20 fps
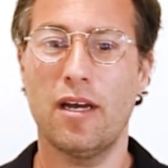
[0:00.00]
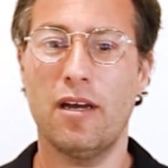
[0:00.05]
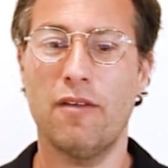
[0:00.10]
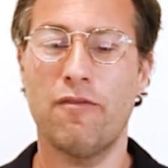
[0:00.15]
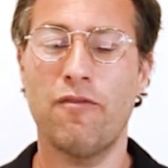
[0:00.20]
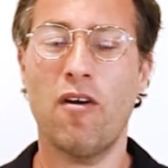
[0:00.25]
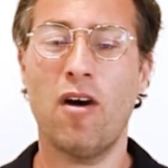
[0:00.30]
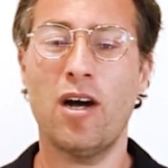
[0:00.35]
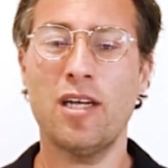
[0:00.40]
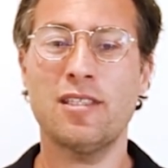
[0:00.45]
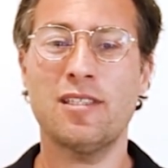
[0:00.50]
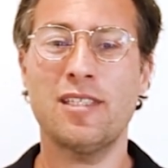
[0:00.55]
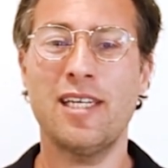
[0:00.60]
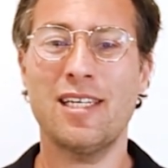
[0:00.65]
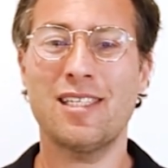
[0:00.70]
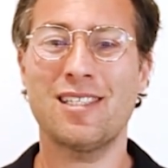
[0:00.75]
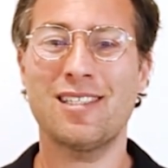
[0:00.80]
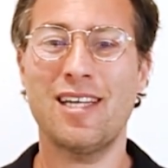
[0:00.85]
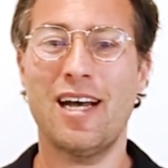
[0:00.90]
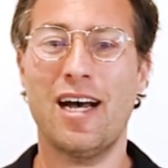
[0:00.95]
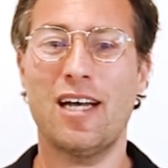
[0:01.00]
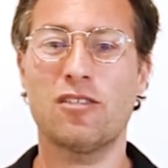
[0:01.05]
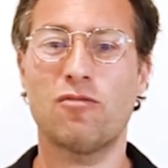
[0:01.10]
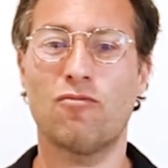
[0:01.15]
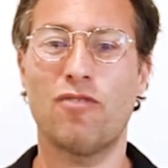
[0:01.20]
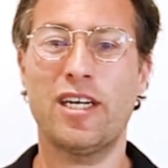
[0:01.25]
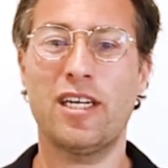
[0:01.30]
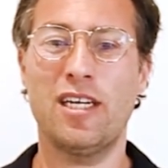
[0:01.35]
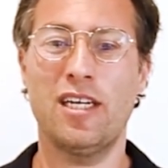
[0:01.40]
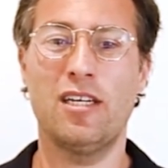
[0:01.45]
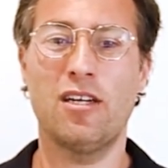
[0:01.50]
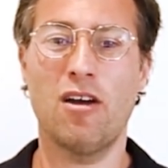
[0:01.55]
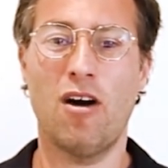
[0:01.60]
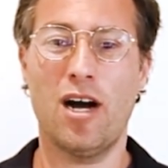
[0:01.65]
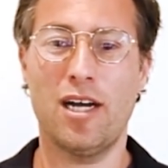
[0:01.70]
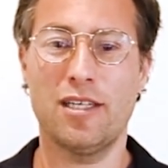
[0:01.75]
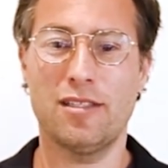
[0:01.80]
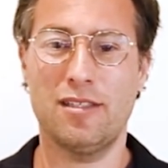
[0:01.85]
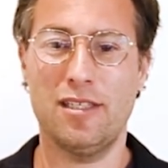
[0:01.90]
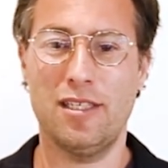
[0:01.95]
AdviceTech stars
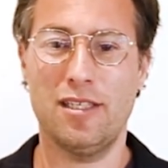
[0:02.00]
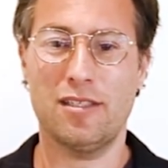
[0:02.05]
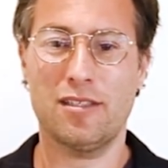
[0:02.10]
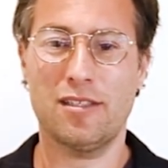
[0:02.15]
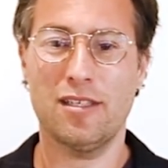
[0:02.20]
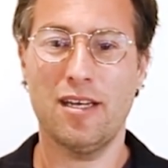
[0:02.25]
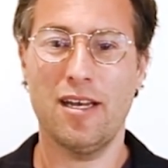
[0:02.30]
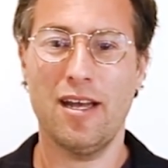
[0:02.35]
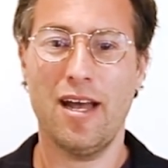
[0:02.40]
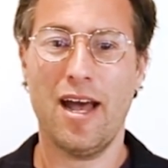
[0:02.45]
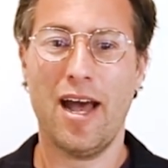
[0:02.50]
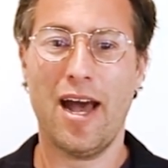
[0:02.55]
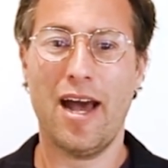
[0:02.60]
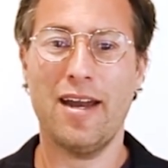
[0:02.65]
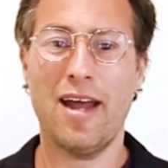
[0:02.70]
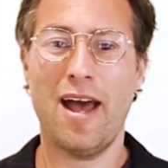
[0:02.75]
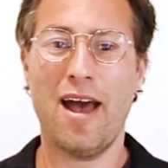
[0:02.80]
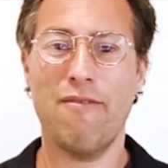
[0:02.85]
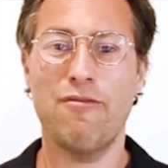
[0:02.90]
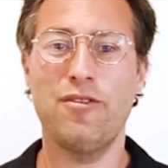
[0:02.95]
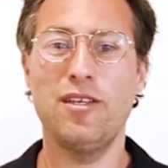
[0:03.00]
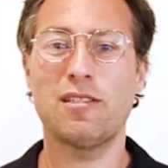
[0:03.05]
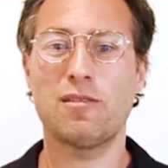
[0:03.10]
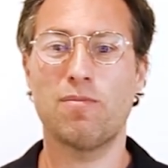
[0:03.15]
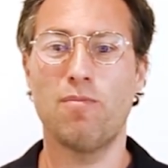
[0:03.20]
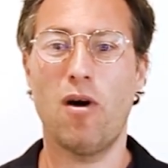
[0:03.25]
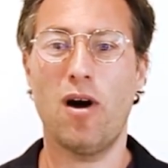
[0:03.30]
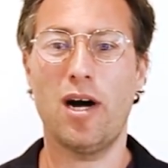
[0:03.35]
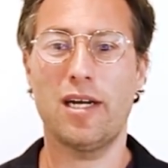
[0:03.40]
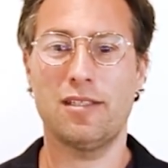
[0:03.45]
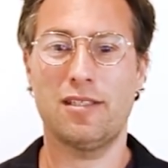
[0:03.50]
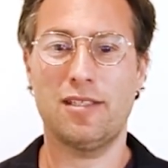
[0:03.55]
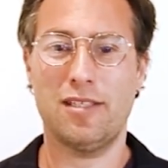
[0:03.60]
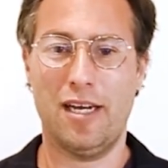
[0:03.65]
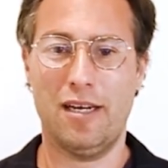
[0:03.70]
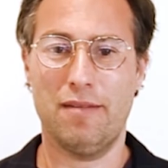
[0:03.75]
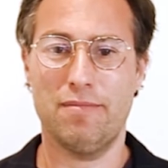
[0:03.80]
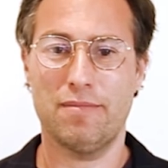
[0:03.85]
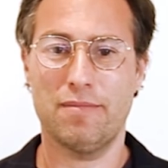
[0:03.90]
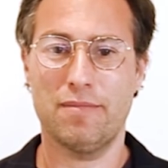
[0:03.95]
recognise this and have this
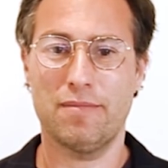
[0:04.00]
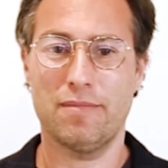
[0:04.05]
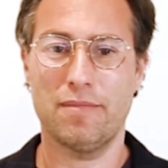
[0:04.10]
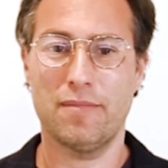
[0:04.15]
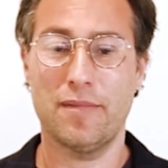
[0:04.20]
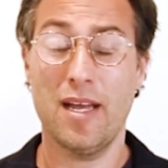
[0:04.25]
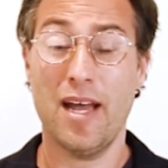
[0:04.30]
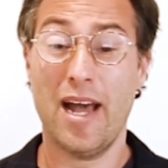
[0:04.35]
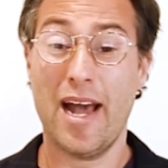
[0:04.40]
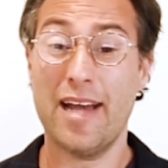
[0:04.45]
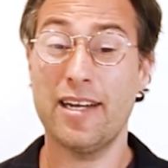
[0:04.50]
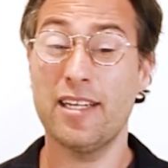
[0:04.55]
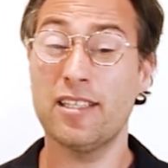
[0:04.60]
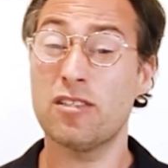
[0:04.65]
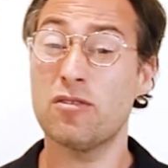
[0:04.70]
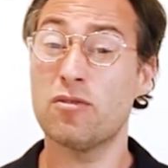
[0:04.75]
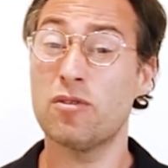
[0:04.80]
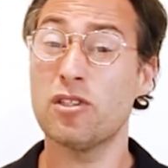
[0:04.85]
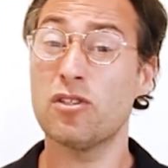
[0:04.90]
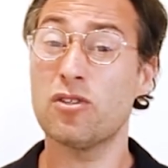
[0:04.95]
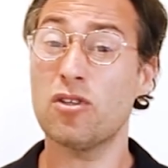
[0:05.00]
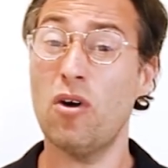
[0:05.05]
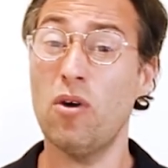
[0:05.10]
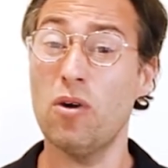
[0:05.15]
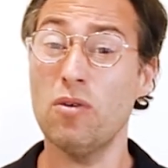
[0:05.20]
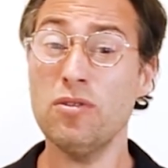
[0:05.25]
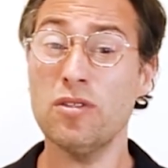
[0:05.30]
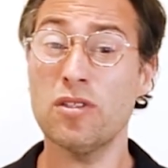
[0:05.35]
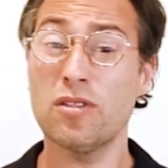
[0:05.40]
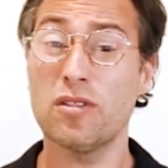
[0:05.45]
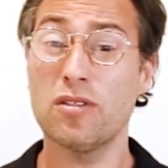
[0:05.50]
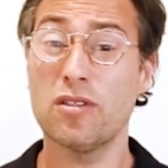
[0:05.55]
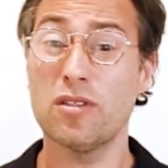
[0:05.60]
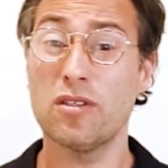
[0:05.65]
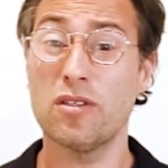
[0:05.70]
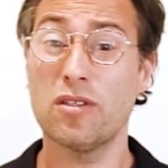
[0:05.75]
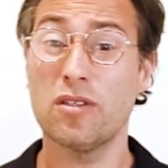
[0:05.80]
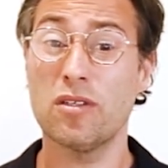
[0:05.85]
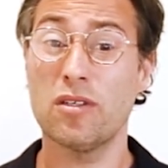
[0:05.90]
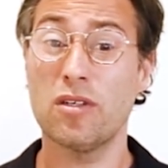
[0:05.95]
mindset. And as a result,
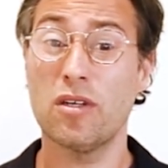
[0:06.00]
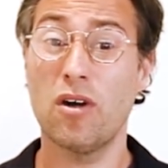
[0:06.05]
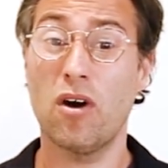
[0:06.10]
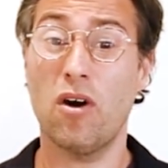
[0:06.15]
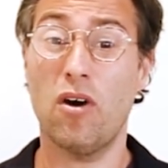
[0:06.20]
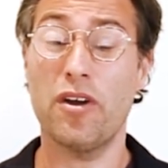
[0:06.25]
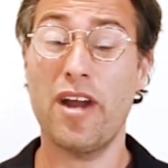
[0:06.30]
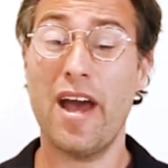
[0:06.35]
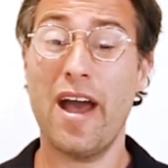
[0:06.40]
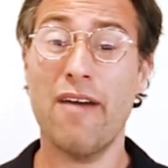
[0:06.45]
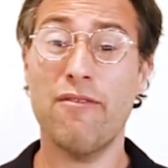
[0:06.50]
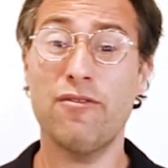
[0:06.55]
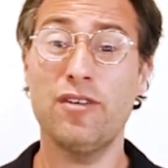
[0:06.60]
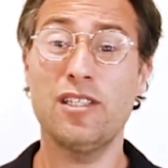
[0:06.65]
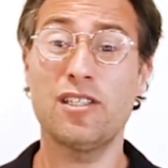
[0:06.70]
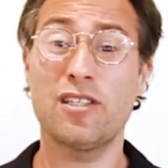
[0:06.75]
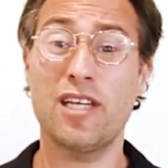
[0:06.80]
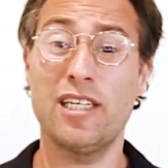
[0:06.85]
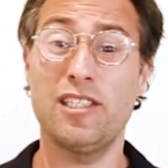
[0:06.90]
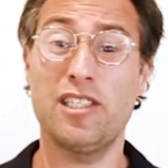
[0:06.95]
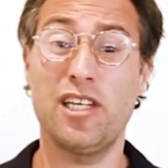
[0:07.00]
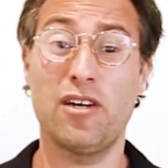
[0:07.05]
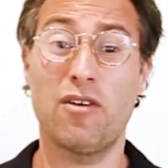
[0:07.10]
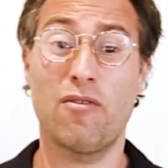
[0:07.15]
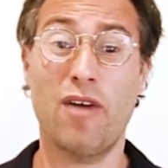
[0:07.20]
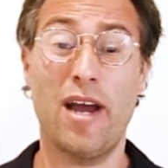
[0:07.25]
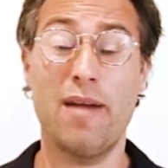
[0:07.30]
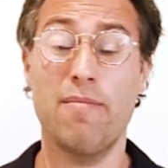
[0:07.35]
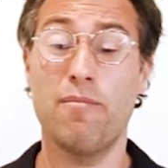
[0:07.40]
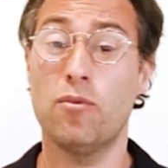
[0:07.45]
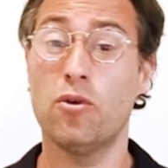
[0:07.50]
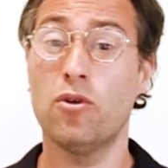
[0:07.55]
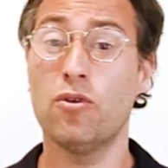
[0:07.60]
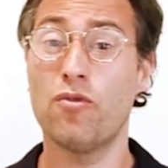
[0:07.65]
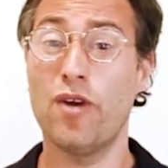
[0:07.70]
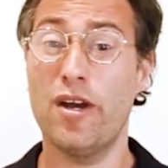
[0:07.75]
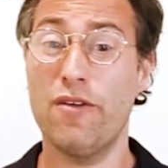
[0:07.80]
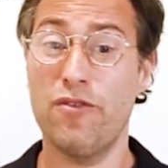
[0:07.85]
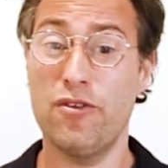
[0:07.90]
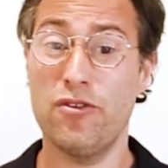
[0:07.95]
on average, they generate more
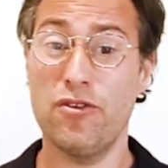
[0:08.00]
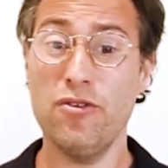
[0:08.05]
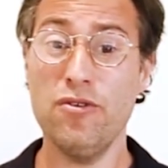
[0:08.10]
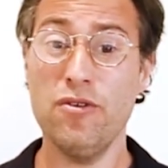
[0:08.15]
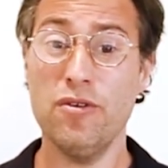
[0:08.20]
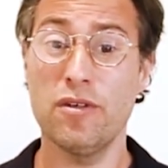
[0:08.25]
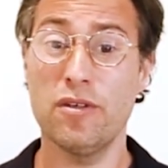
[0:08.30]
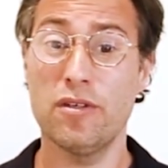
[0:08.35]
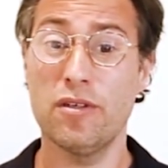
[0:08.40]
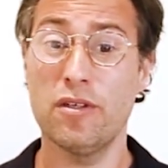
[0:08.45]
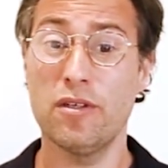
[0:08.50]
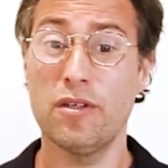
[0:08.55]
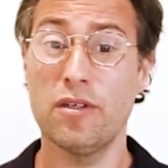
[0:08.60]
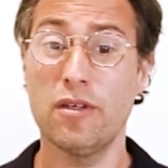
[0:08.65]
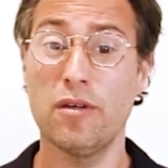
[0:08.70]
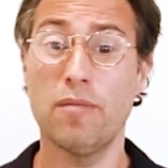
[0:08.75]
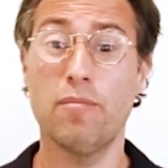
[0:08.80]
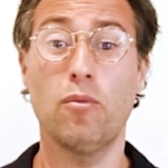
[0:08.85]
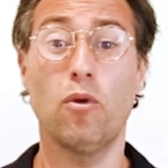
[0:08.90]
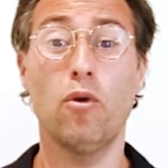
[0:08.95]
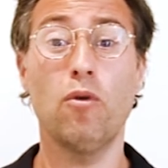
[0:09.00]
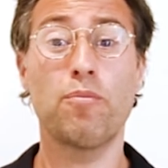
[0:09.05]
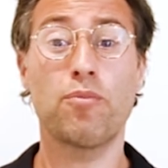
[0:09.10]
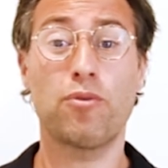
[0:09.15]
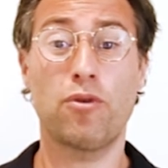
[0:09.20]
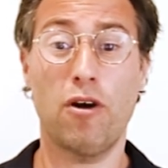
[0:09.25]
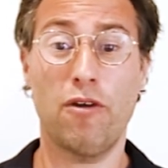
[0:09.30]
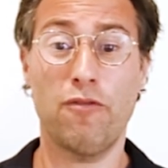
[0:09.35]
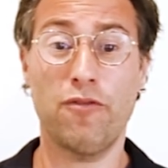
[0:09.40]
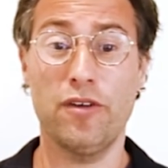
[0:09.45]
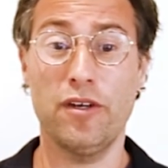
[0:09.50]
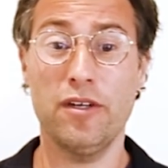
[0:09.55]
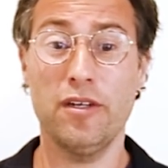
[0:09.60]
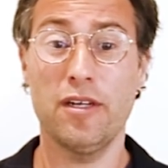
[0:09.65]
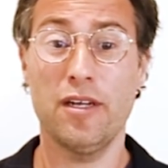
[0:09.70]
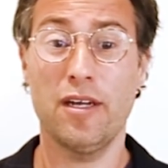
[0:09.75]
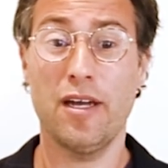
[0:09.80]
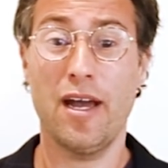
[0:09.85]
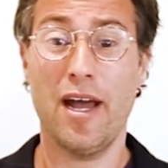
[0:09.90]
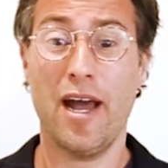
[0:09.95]
revenue, more profit,
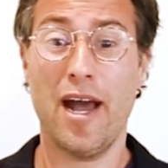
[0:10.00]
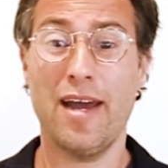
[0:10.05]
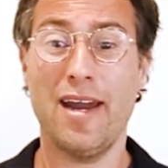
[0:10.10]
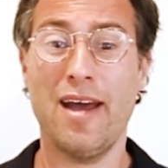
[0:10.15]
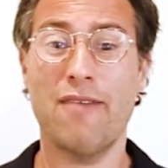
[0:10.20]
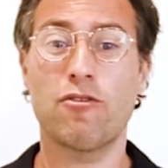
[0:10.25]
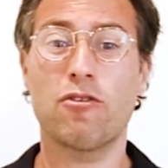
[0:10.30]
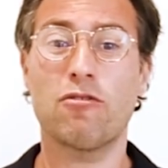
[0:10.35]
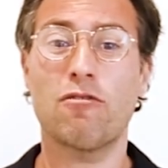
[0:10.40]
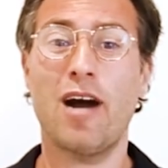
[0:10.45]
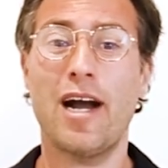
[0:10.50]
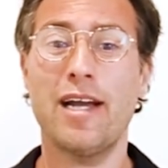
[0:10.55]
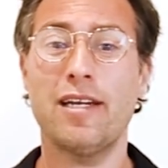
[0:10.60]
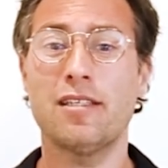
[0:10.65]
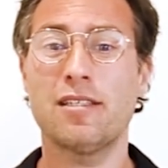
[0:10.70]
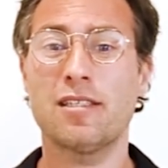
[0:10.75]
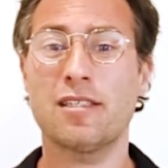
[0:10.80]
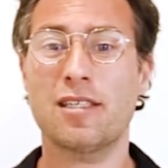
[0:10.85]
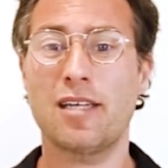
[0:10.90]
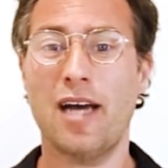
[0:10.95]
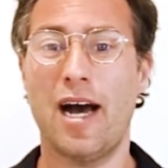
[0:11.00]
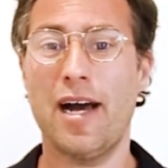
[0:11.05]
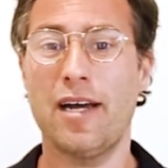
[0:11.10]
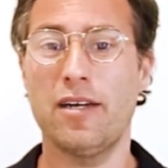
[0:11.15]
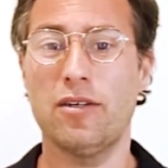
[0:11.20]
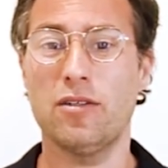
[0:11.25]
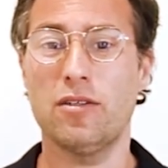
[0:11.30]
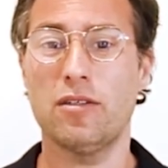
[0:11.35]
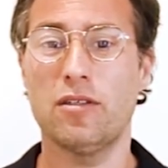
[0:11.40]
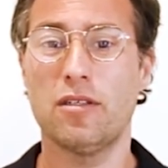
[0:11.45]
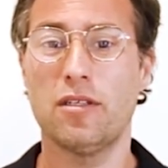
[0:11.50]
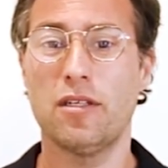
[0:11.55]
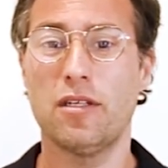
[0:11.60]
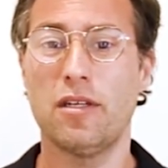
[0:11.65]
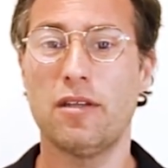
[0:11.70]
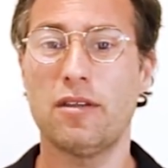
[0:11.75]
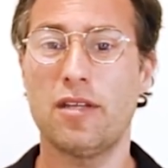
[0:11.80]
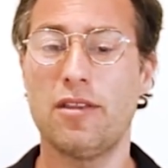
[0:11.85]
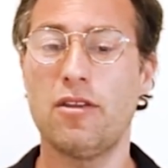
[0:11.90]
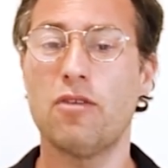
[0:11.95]
and have greater scale
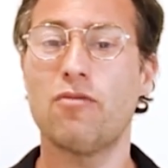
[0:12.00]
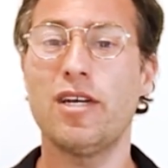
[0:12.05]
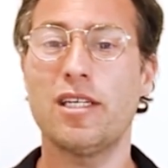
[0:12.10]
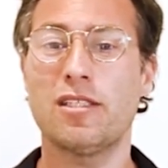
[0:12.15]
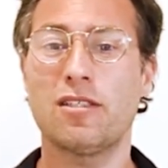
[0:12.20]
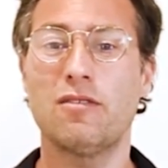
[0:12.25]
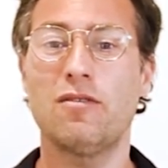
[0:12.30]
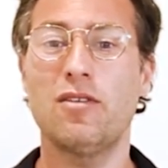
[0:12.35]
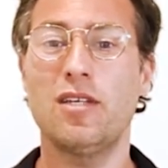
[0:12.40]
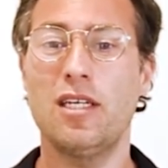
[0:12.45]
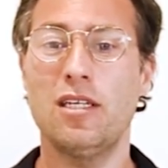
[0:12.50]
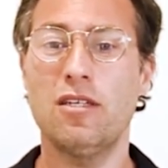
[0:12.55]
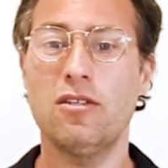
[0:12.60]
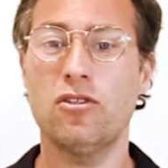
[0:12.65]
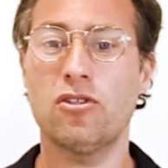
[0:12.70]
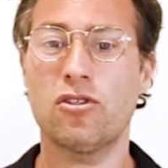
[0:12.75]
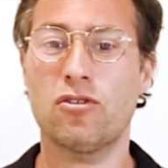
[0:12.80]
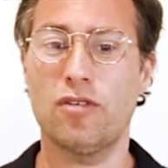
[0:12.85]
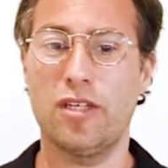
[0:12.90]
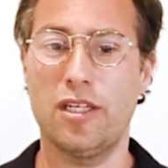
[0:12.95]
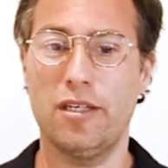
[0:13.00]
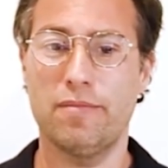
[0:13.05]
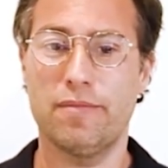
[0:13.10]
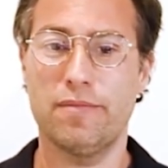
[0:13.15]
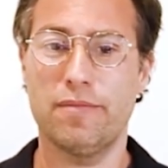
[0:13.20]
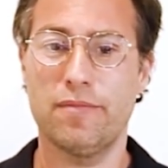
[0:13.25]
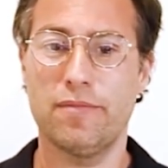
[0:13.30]
than the rest of the industry.